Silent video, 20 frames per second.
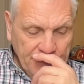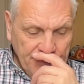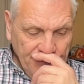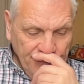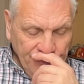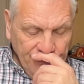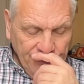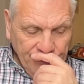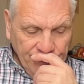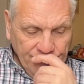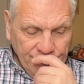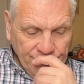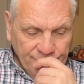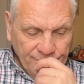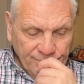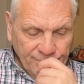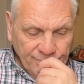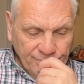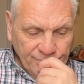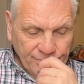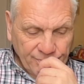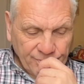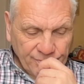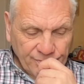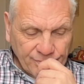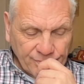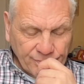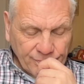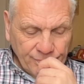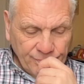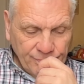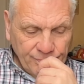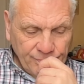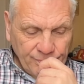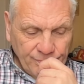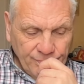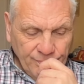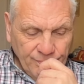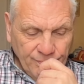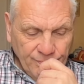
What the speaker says: (no one is talking)